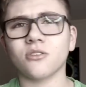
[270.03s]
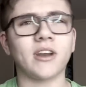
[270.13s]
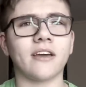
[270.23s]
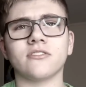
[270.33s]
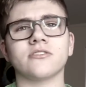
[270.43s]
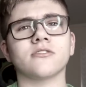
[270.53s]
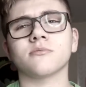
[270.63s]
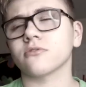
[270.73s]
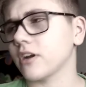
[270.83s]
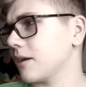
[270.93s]
don't have to
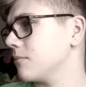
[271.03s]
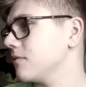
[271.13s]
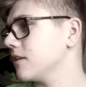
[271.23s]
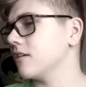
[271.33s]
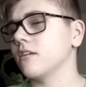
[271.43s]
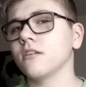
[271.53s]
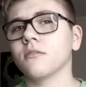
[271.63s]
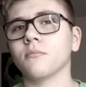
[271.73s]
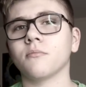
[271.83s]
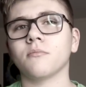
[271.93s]
subscribe.
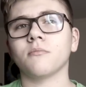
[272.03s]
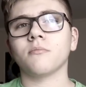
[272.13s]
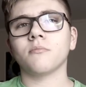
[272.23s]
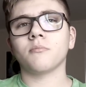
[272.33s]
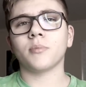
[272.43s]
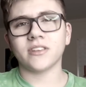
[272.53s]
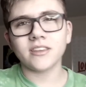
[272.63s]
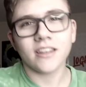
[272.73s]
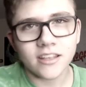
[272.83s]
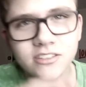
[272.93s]
But
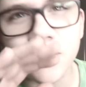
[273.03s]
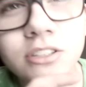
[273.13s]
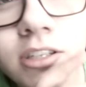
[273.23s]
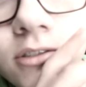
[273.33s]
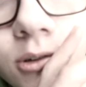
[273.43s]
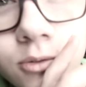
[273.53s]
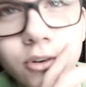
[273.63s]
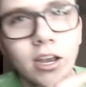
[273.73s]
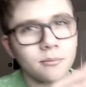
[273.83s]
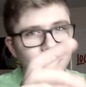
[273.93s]
seriously,
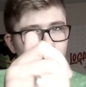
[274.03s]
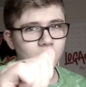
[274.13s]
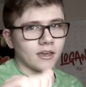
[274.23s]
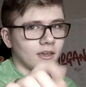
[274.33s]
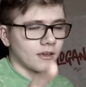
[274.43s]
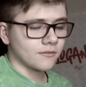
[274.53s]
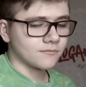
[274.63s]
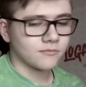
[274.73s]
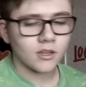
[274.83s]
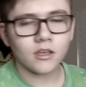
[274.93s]
subscribe. Okay,
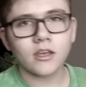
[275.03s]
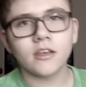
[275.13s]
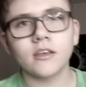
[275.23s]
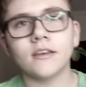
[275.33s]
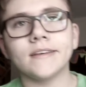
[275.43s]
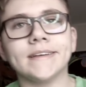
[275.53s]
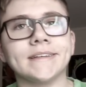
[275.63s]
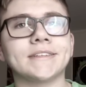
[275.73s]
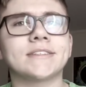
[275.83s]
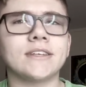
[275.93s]

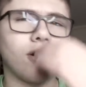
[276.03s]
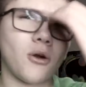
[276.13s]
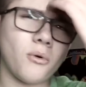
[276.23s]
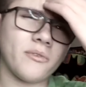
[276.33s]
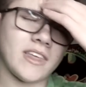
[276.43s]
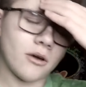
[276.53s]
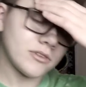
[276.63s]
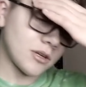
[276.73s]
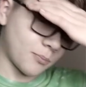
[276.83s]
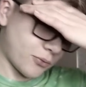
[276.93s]
yeah. So that
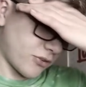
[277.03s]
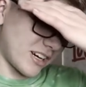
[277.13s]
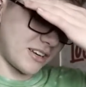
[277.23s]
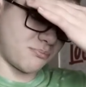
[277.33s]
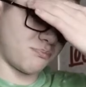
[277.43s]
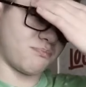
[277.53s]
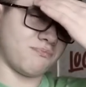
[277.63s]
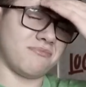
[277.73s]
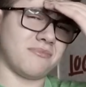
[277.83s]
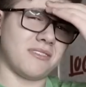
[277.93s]
was a pretty
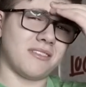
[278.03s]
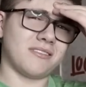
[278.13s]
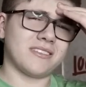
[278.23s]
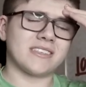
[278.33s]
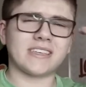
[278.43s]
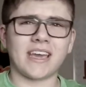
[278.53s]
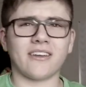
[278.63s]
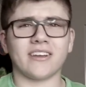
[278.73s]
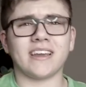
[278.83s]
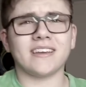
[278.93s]

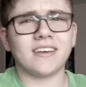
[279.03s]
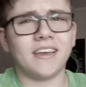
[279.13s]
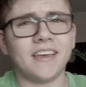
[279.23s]
scary